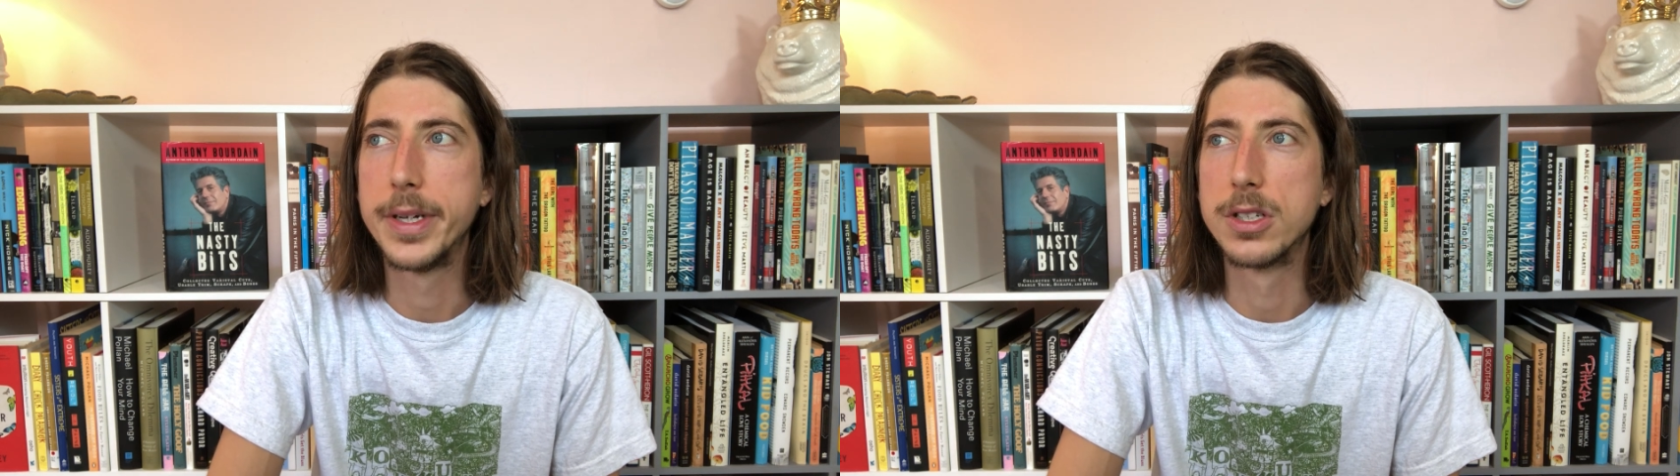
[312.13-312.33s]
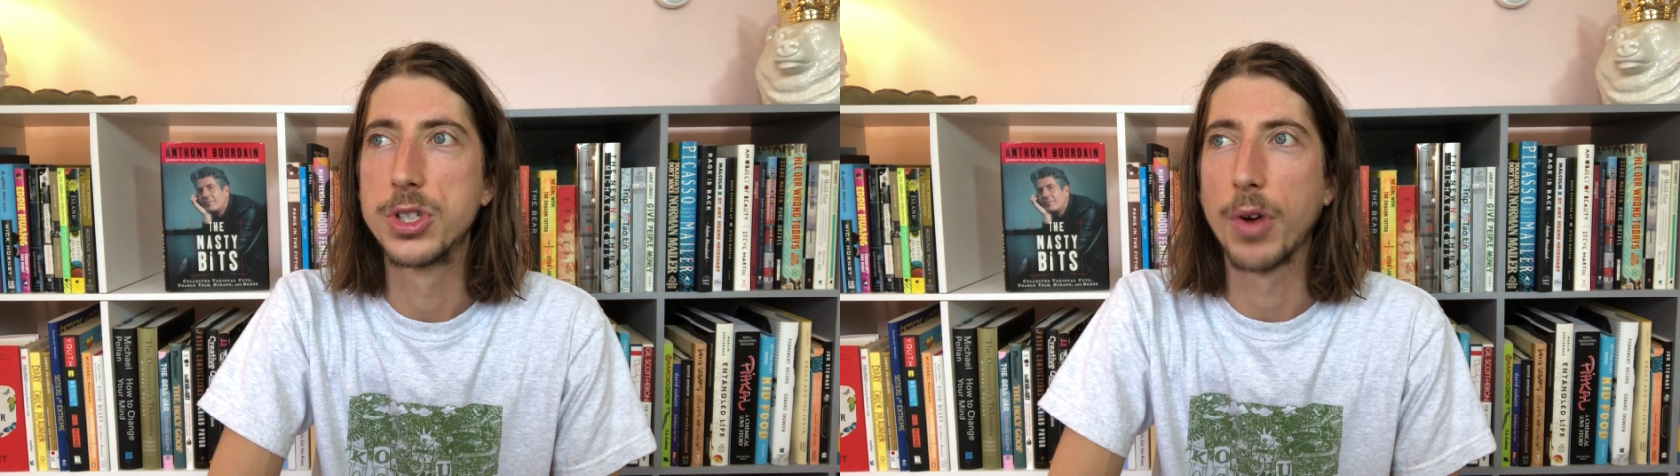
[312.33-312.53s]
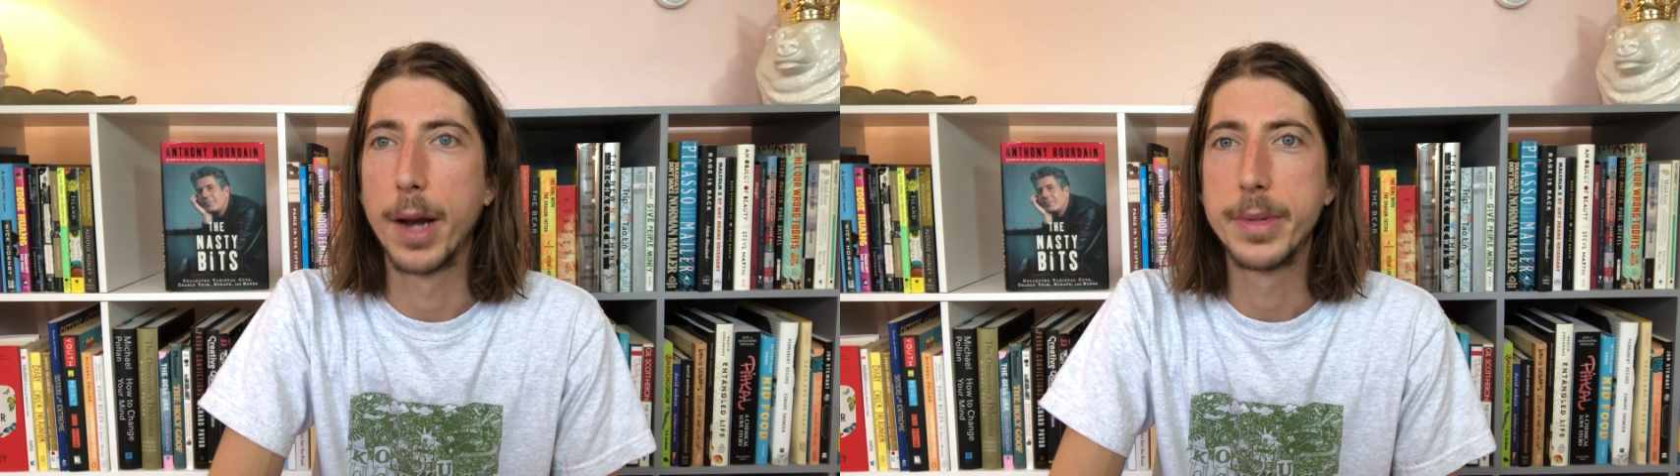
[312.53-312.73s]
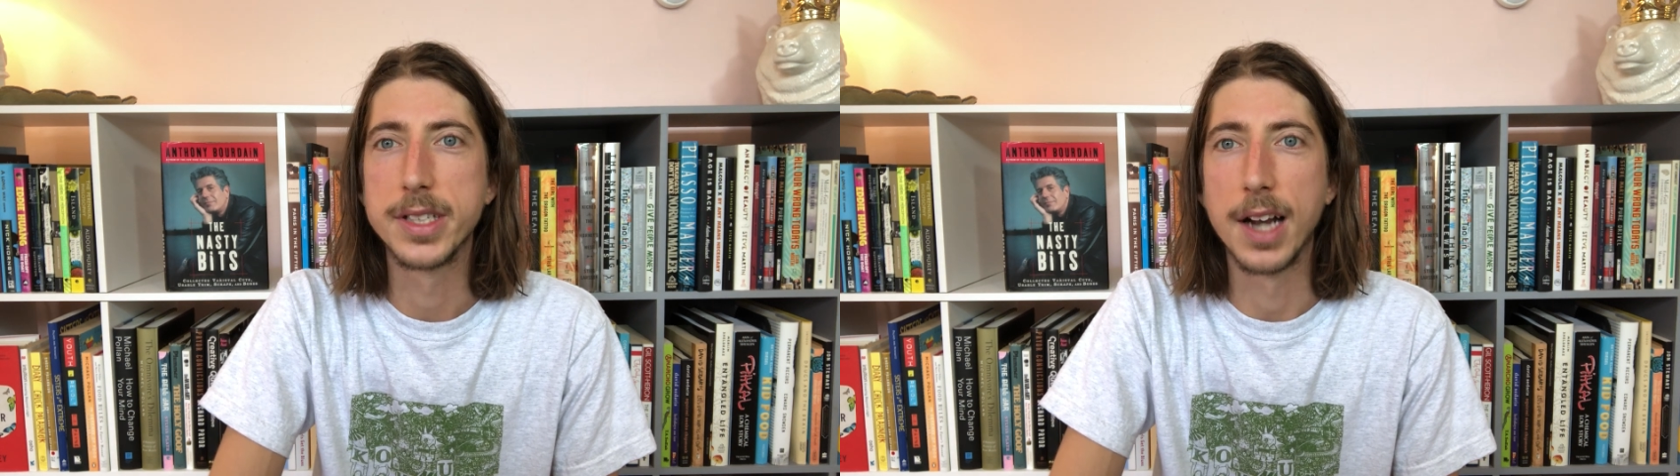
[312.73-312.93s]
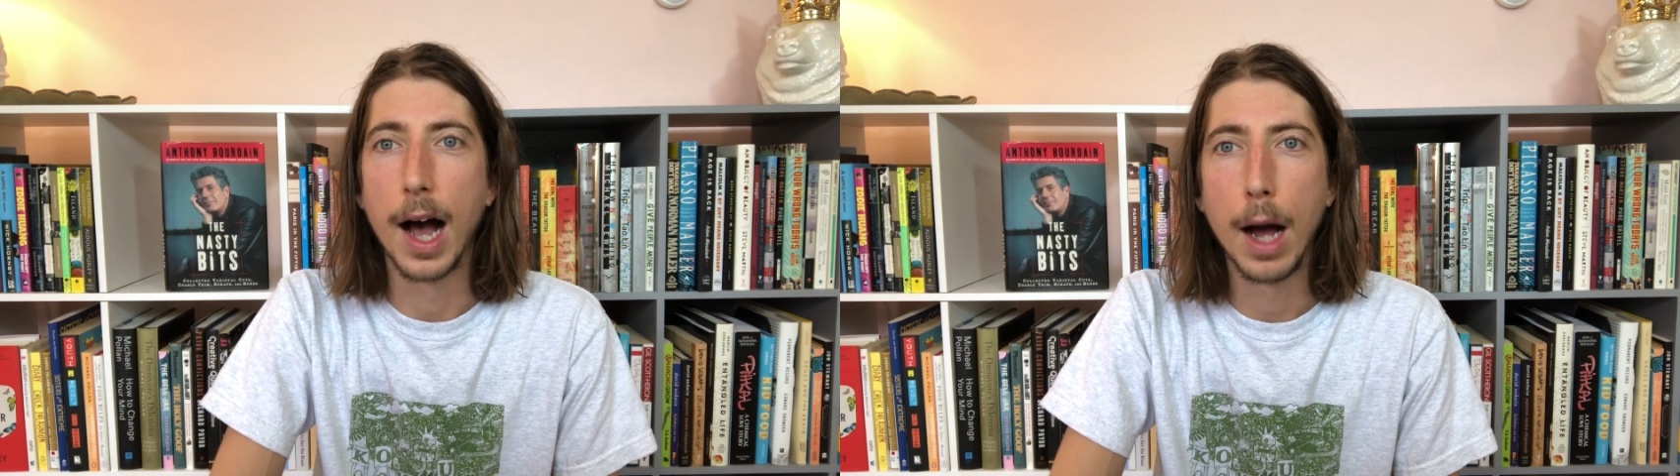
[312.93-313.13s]
be described
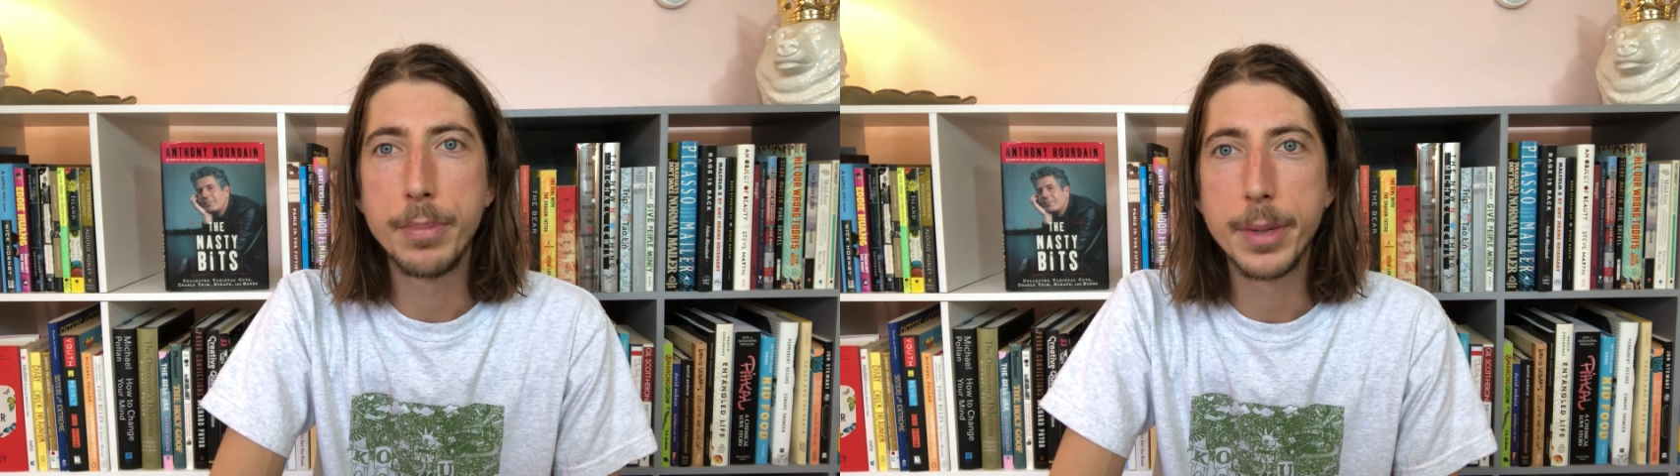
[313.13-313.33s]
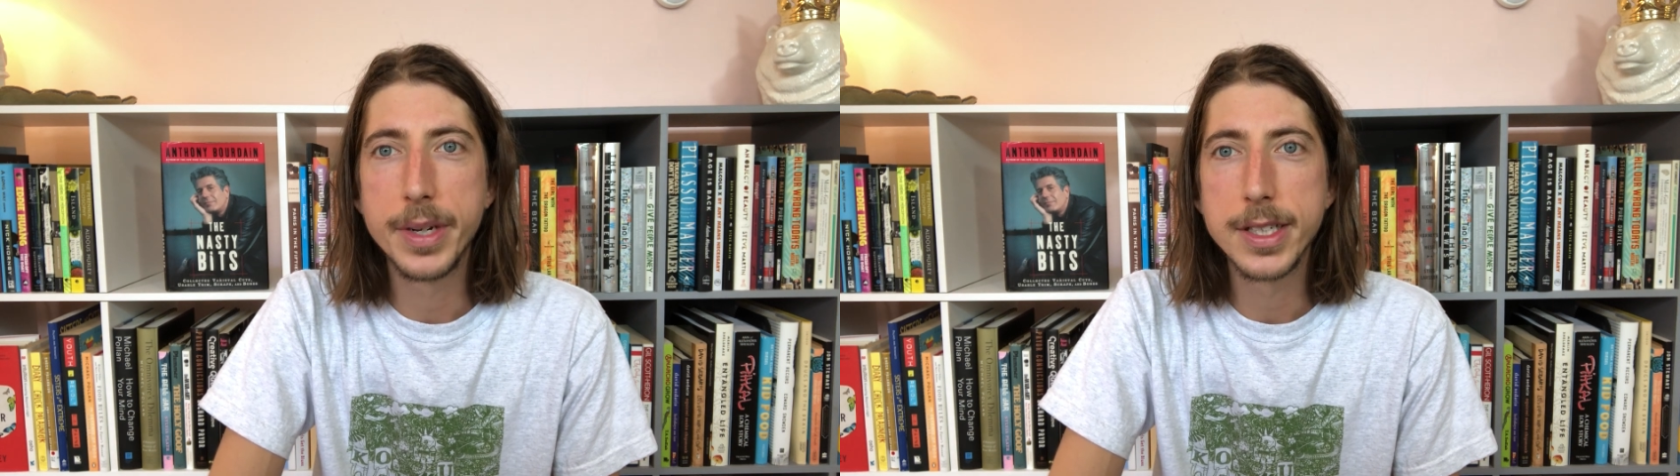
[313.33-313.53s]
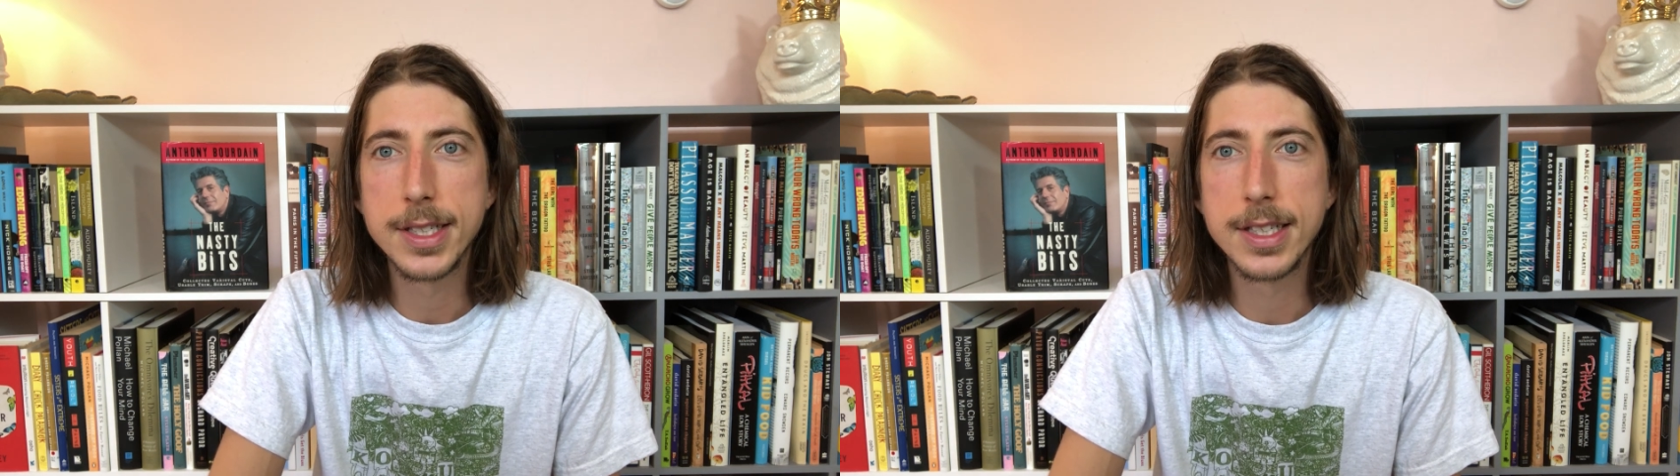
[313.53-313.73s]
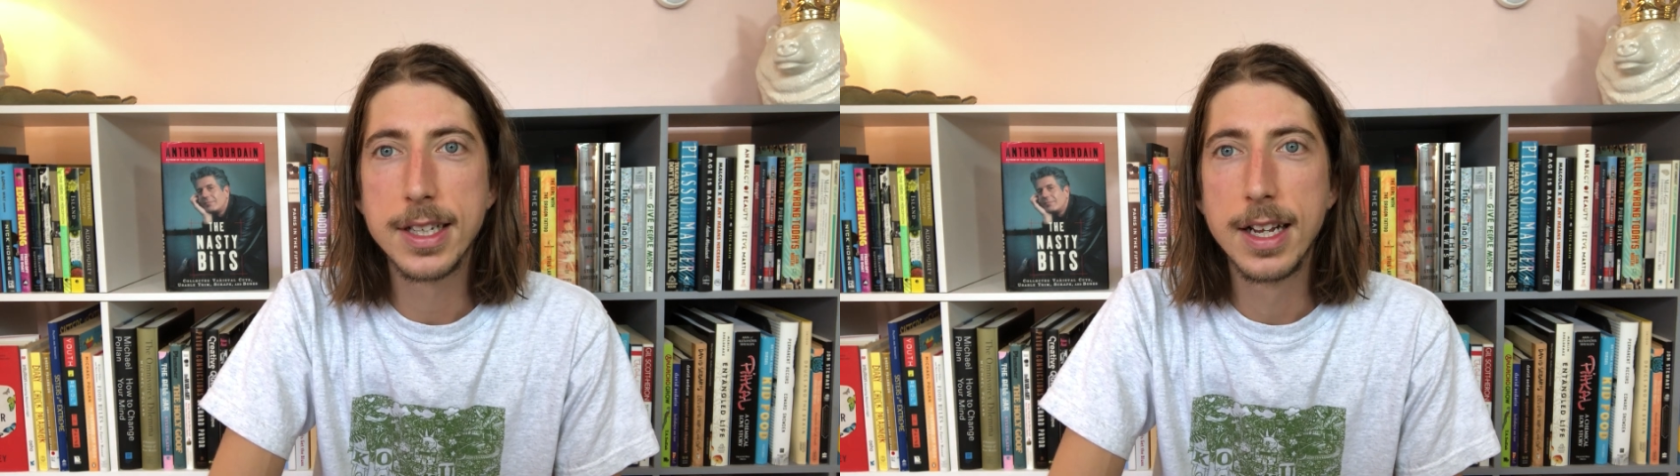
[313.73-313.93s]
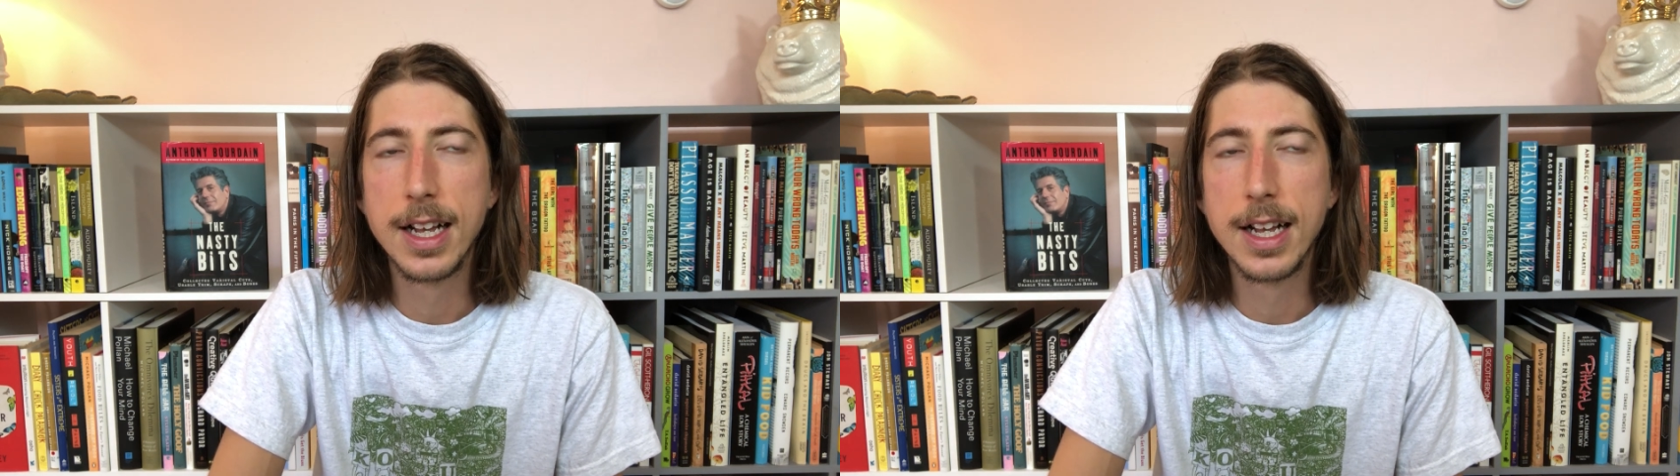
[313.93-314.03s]
as an optimist,